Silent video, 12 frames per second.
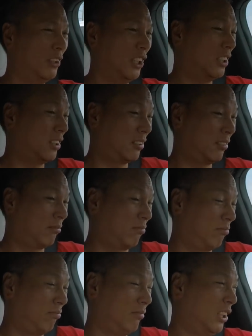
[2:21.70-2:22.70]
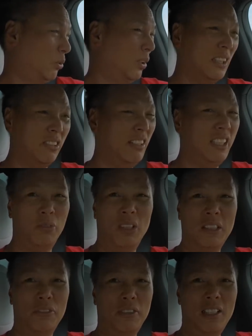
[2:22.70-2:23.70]
it's it's working great,
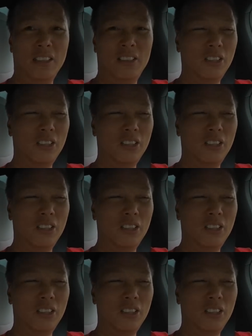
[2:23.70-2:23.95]
working fine.